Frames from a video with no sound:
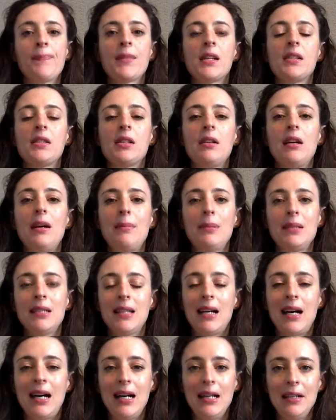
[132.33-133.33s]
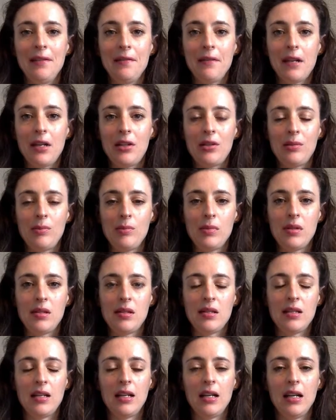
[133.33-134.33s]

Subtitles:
So up in the higher realms,